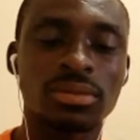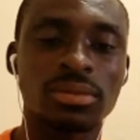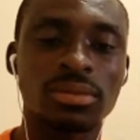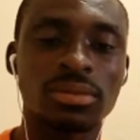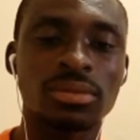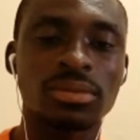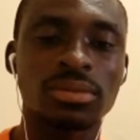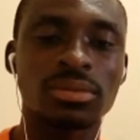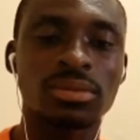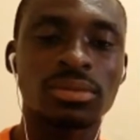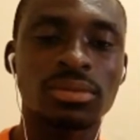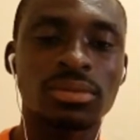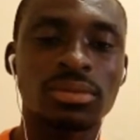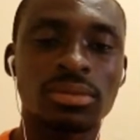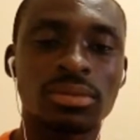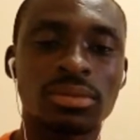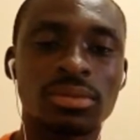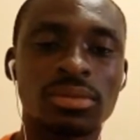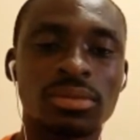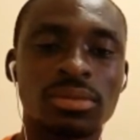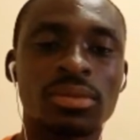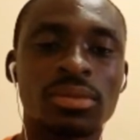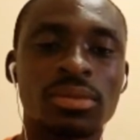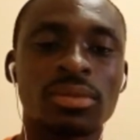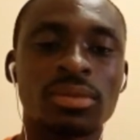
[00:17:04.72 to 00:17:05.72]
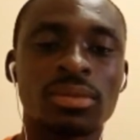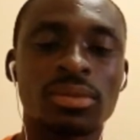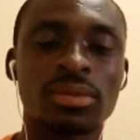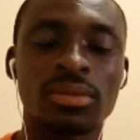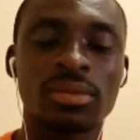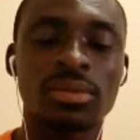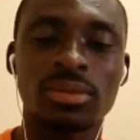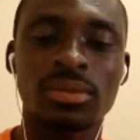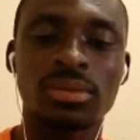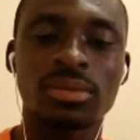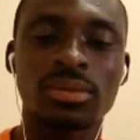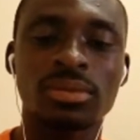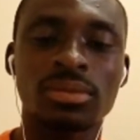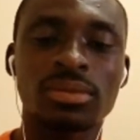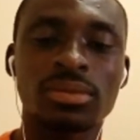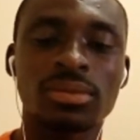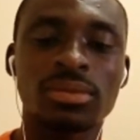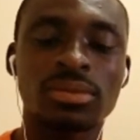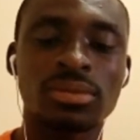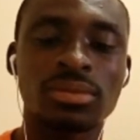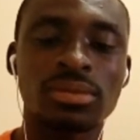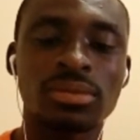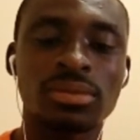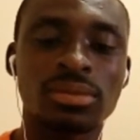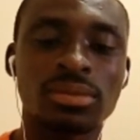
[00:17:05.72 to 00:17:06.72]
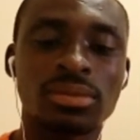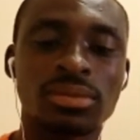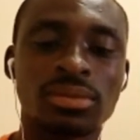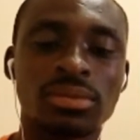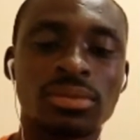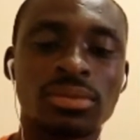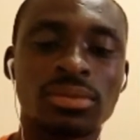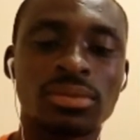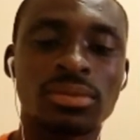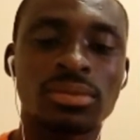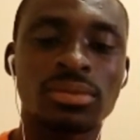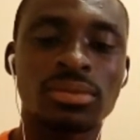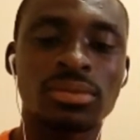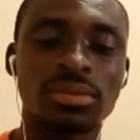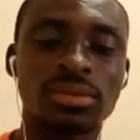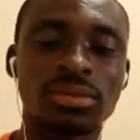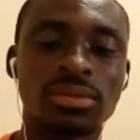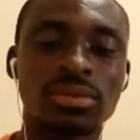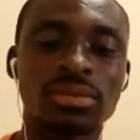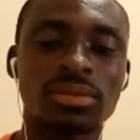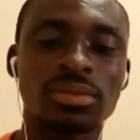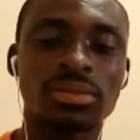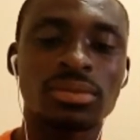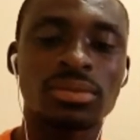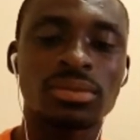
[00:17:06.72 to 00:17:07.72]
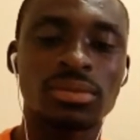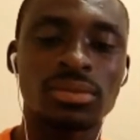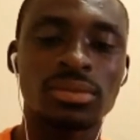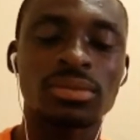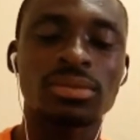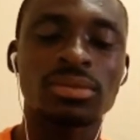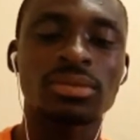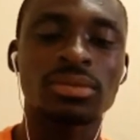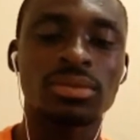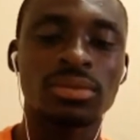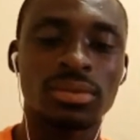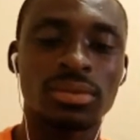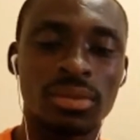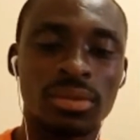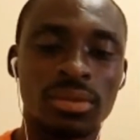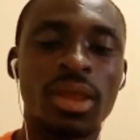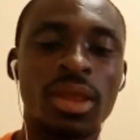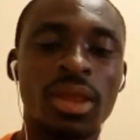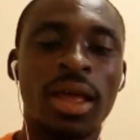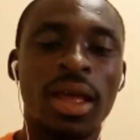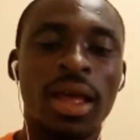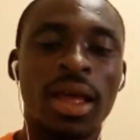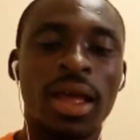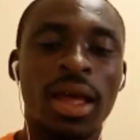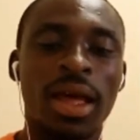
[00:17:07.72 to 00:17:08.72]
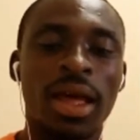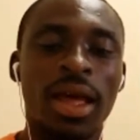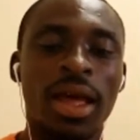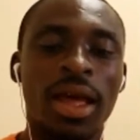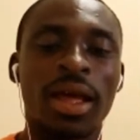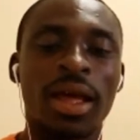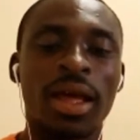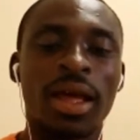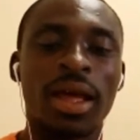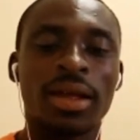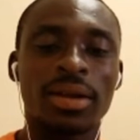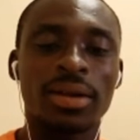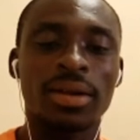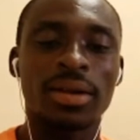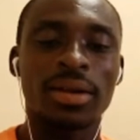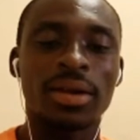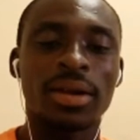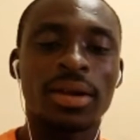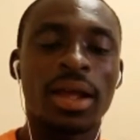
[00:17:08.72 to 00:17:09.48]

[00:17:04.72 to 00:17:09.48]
No words are spoken by the person on screen.